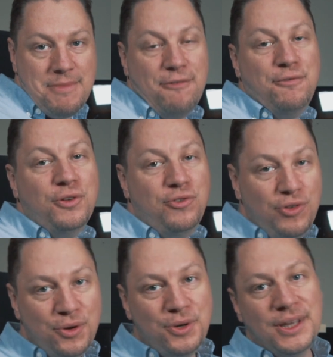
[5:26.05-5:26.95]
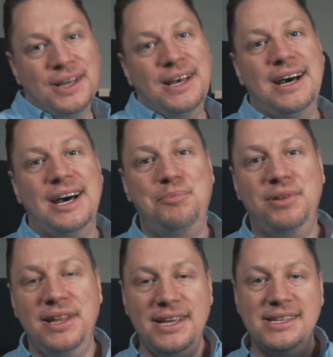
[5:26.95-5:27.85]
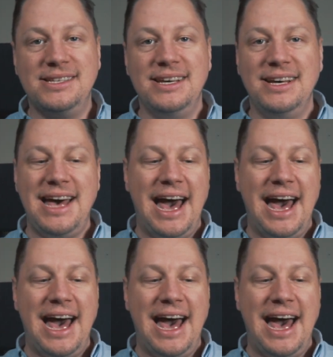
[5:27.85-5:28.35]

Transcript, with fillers: If you do, uh, please uh,